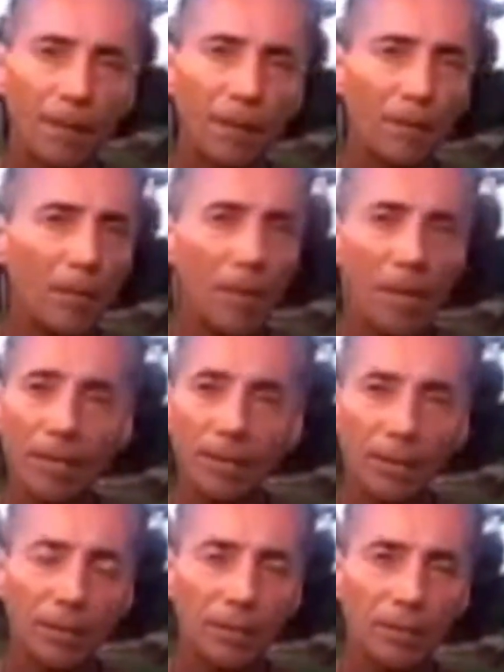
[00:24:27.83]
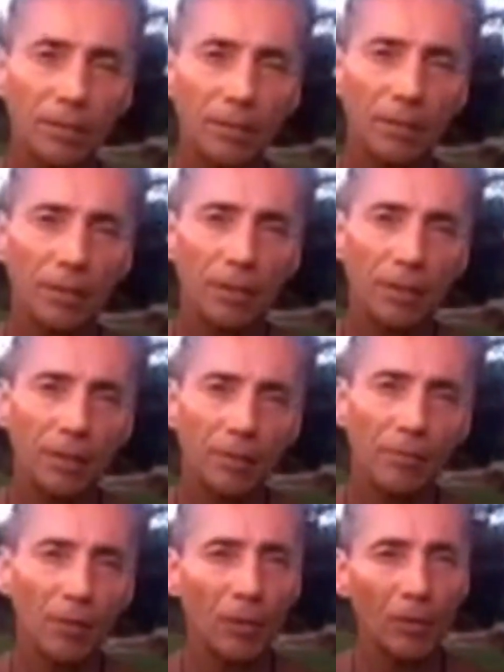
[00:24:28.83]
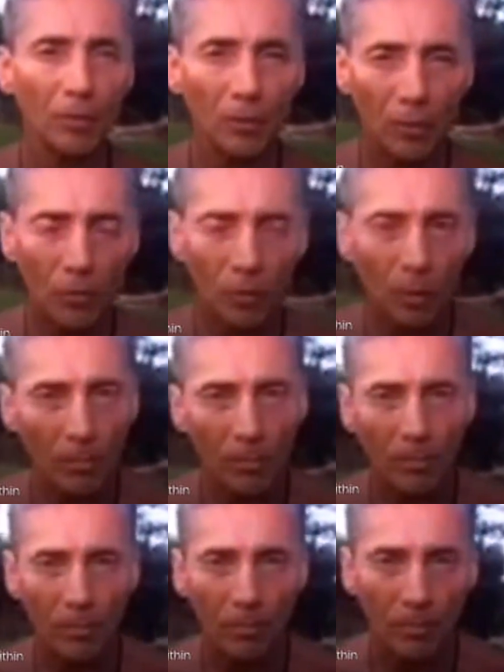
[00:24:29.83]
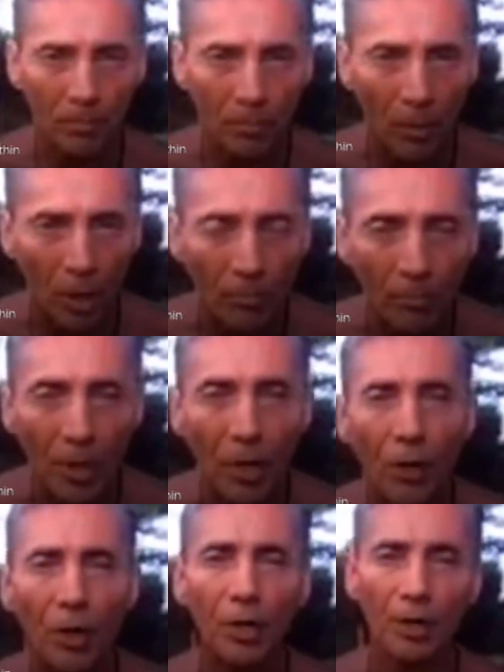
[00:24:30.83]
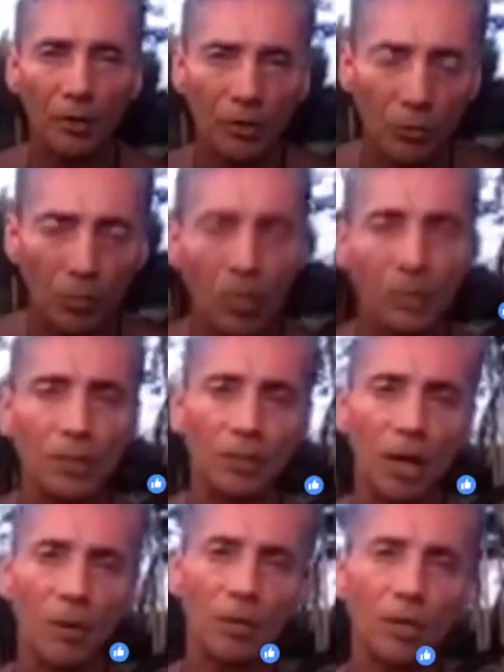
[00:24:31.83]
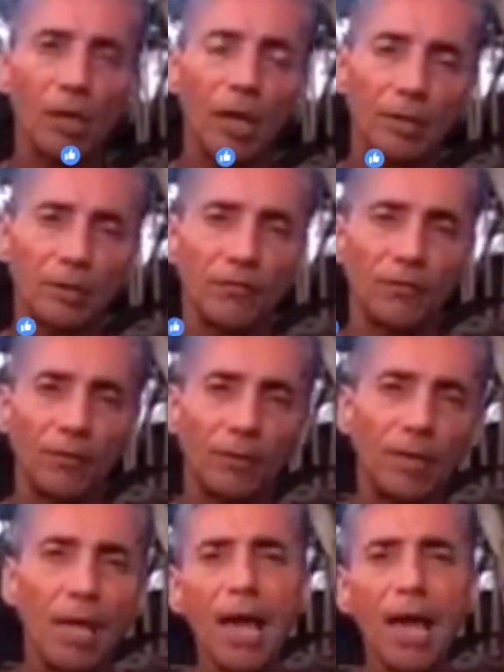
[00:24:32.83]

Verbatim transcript: Come on, guys. Remember, we're a barbaric species on the collective.